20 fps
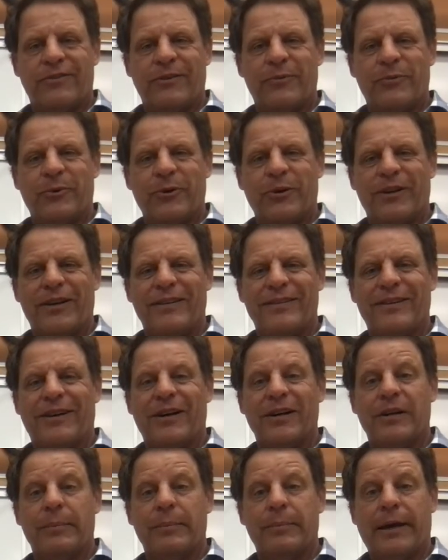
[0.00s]
and we're going to
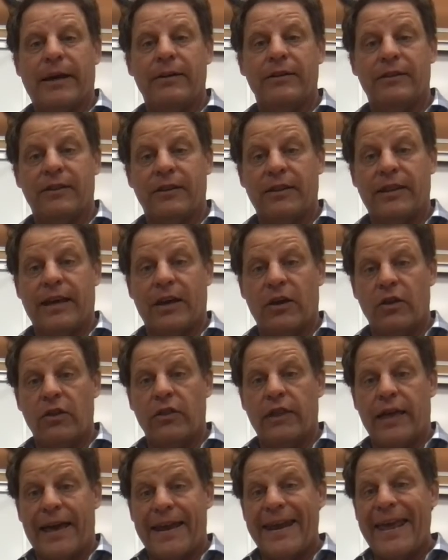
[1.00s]
talk about
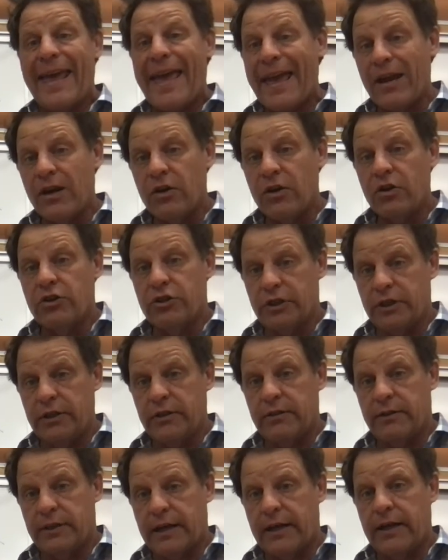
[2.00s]
that energy